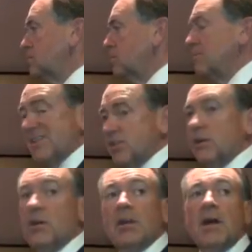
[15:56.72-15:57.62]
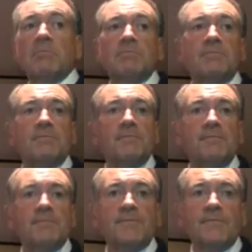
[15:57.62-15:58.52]
to mess it all up.
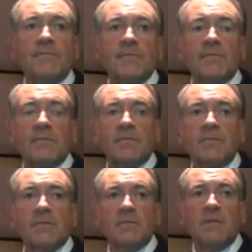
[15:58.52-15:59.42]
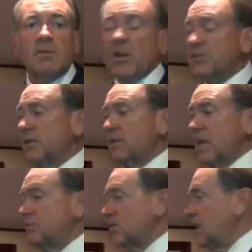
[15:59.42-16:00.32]
The president
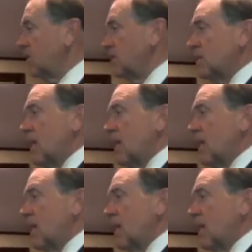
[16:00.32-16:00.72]
keeps saying the